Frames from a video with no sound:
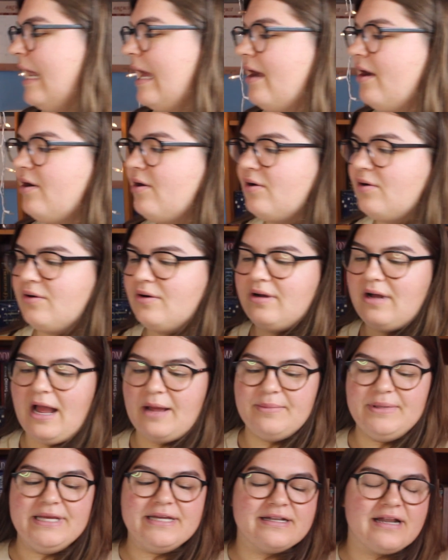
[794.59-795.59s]
Now,
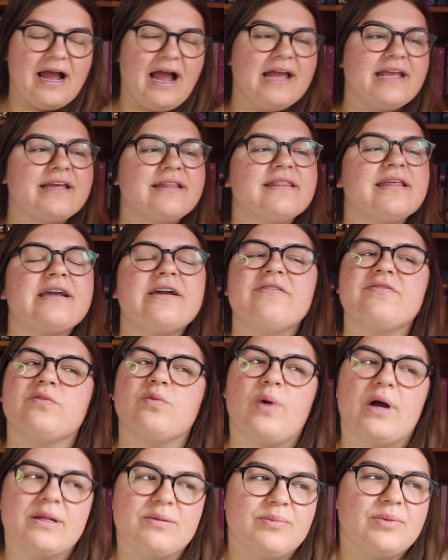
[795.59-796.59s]
I mean, I can think of
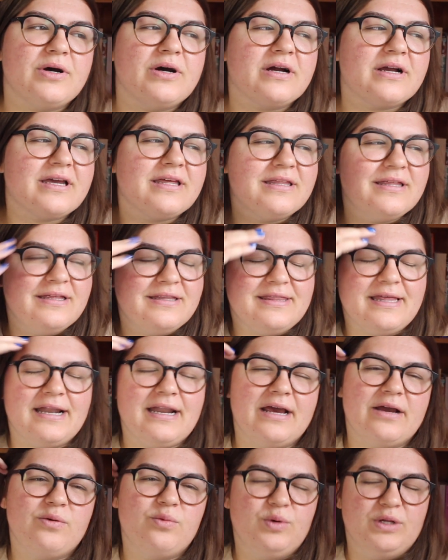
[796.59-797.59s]
one book that
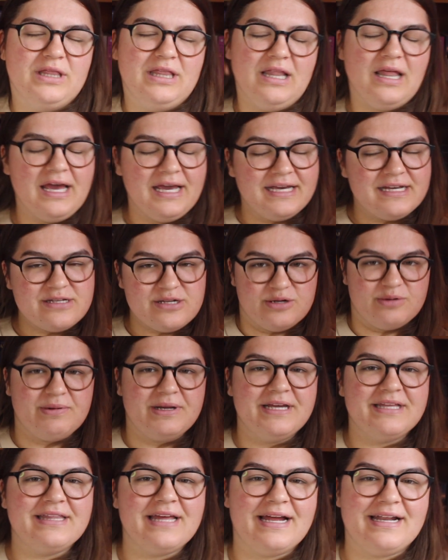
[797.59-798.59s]
I would like to
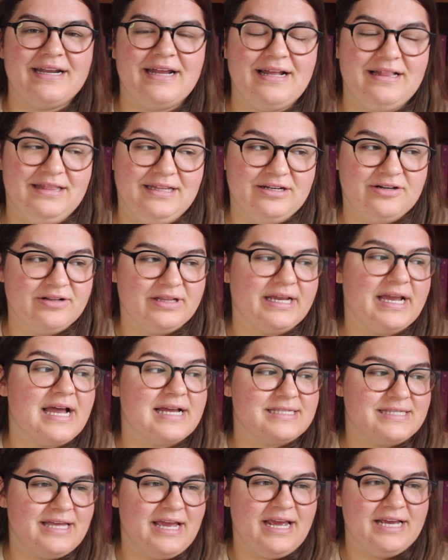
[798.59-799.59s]
read that literally
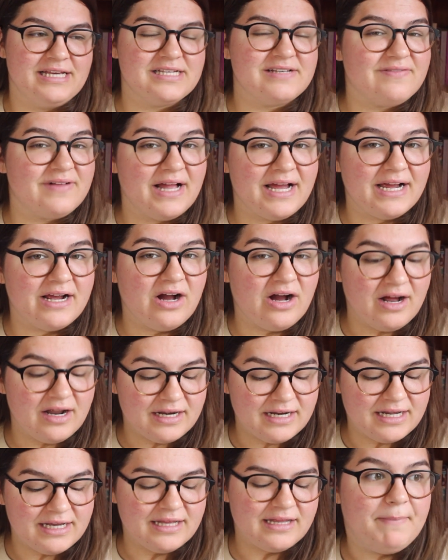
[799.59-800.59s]
has the ace flag
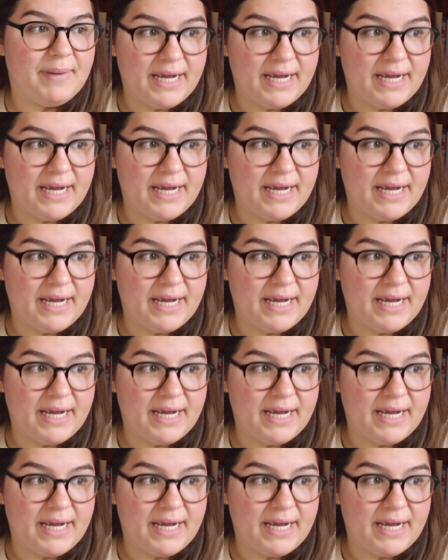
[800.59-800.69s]
on it,